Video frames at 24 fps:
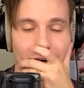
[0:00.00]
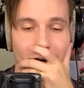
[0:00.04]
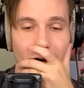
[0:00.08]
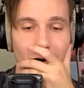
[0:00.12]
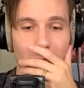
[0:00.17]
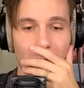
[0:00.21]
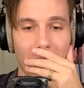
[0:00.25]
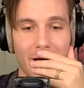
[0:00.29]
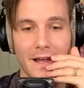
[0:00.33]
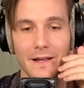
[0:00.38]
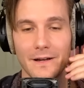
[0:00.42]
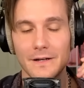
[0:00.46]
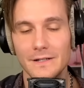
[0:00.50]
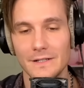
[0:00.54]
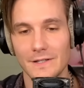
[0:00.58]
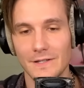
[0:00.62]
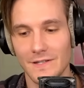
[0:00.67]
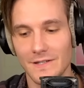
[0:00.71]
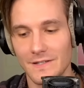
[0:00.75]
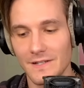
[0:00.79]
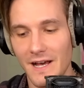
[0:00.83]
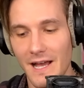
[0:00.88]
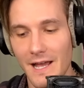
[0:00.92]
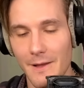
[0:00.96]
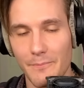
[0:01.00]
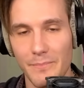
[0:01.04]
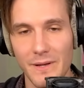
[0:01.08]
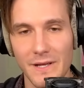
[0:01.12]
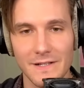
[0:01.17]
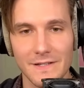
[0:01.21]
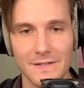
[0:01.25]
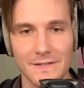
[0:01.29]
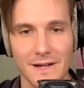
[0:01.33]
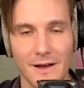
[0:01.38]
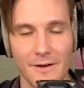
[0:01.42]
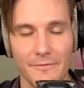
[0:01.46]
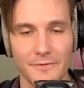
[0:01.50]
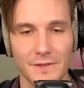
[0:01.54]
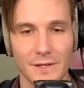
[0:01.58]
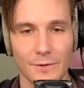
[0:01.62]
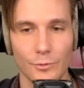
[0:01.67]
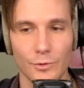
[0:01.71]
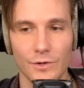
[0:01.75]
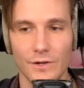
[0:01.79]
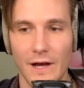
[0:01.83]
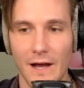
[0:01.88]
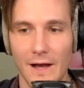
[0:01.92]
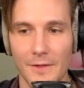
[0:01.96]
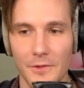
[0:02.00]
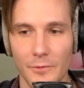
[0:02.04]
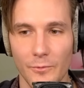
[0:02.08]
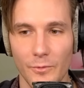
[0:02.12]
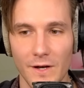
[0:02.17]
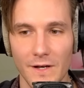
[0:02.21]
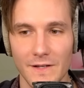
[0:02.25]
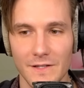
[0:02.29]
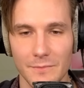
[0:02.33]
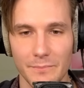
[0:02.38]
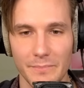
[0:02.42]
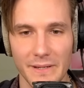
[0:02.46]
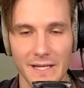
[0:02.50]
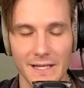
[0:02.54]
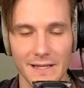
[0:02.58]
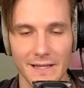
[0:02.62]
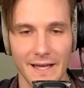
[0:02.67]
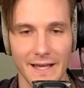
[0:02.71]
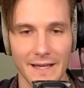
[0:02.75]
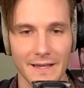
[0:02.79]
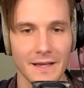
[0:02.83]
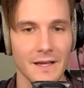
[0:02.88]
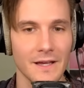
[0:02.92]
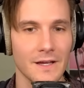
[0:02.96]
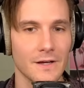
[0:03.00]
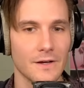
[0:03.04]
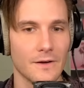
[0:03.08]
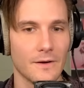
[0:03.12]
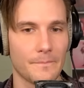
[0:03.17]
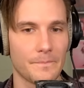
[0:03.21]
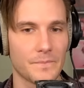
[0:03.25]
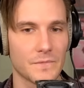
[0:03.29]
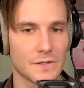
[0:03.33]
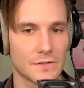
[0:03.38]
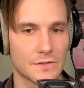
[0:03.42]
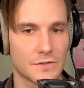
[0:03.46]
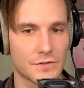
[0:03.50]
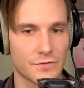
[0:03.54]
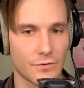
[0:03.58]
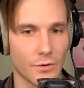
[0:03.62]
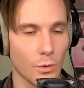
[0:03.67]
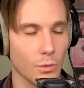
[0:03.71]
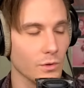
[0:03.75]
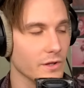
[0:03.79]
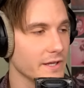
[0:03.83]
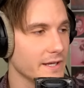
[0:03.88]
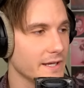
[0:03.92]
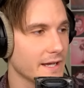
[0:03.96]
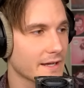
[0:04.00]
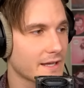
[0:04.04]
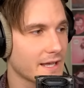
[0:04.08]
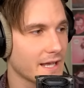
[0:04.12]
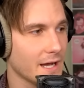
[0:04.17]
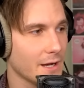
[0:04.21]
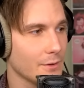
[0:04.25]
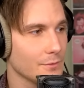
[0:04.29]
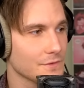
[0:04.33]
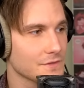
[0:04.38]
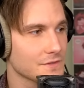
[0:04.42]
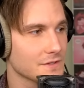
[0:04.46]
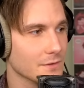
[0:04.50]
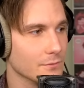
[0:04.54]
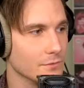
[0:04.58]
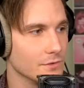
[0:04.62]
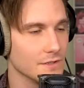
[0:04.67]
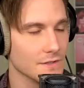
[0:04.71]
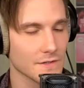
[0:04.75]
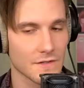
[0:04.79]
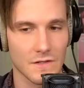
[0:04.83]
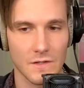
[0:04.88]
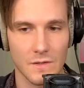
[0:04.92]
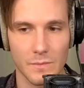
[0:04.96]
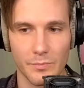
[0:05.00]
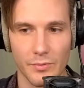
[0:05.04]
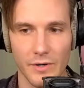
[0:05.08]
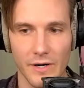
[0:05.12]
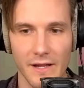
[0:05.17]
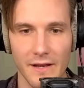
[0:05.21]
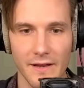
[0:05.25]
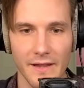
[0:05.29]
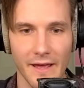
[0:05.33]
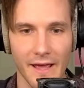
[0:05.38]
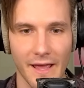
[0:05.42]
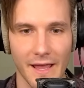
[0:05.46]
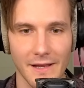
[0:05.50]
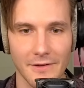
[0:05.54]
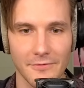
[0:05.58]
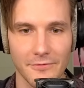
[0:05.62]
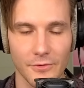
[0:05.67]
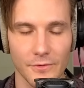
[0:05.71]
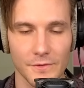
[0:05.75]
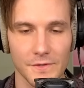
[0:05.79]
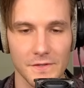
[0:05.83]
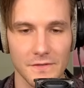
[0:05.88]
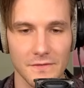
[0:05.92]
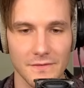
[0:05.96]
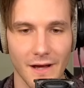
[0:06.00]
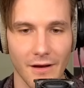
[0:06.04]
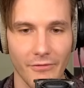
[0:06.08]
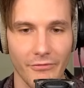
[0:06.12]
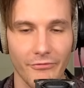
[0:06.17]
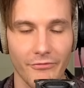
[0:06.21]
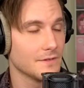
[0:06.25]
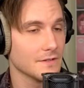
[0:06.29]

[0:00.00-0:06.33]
Oh my god, they're just sniping stuff that would otherwise be like trolling accounts that would just spread hateful stuff.